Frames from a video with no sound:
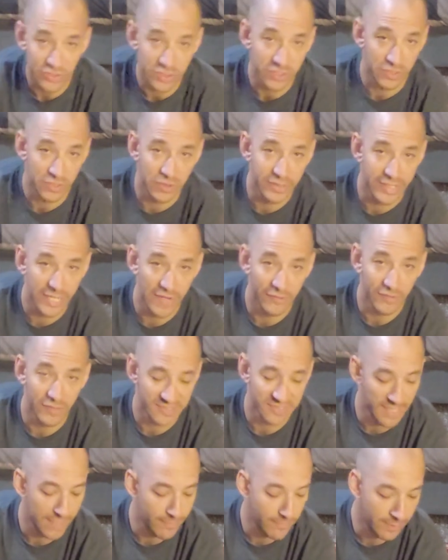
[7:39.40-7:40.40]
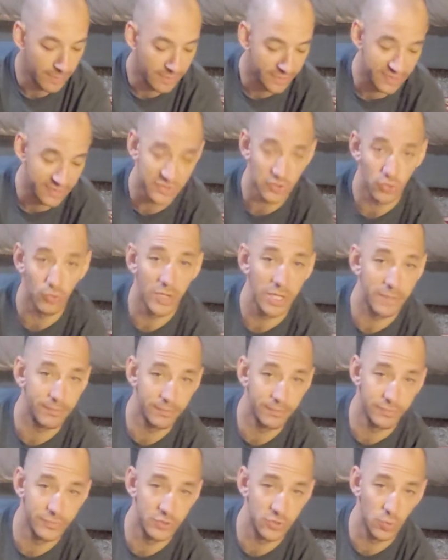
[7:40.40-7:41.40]
just good to have on standby because it's a great
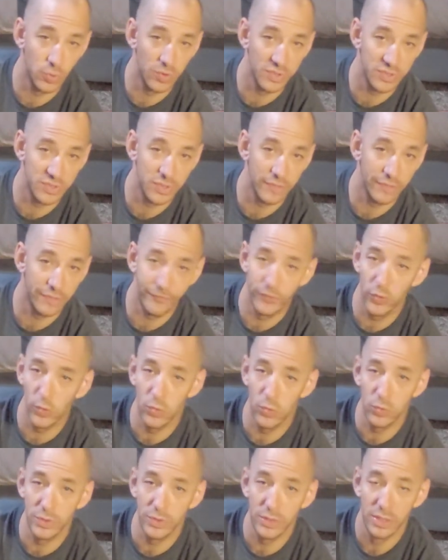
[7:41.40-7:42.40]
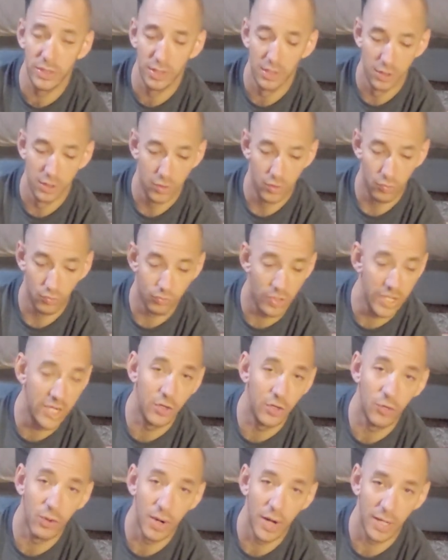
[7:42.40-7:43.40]
source of food, ready
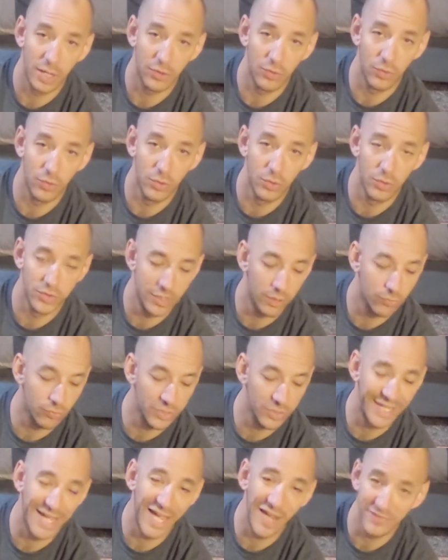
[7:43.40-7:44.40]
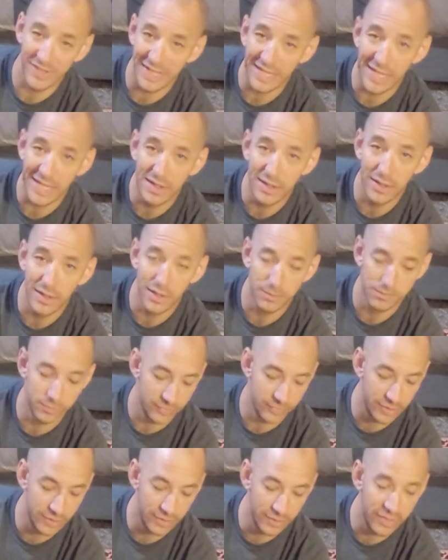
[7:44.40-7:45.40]
to rock and roll. You don't really have to heat it up.
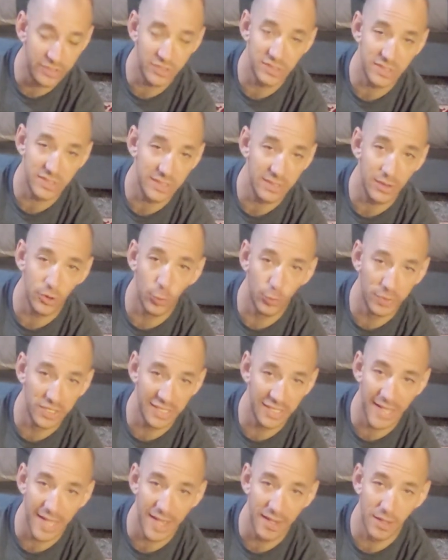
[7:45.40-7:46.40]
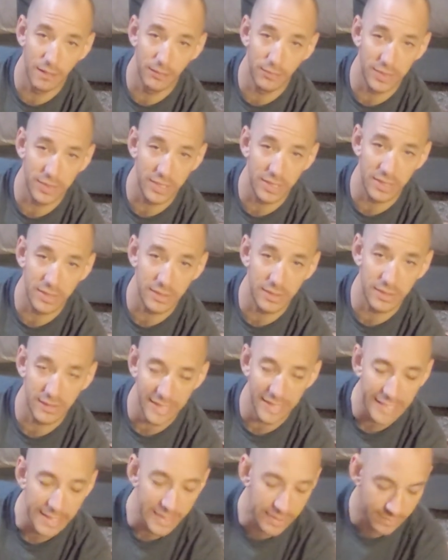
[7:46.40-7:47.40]
You can just open the can up and
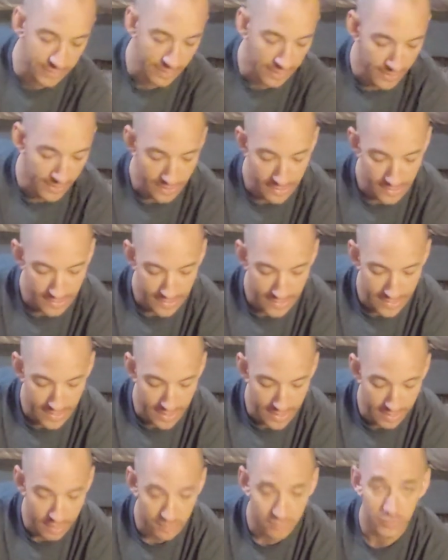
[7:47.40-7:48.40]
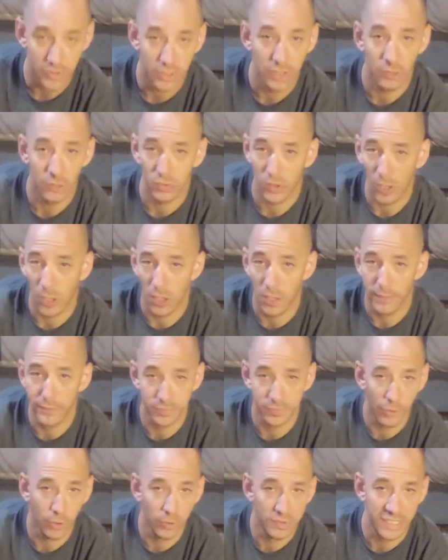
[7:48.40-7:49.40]
eat it, and
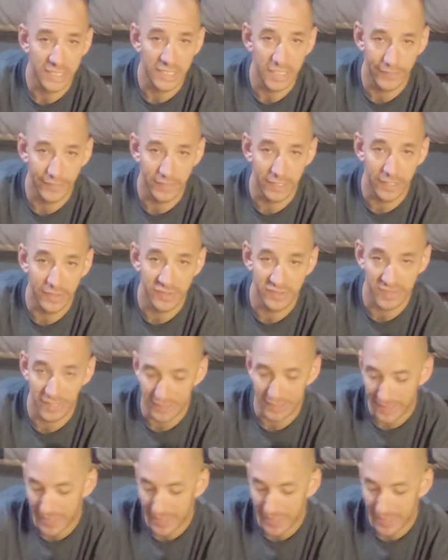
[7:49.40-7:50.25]
carbs, protein, everything else like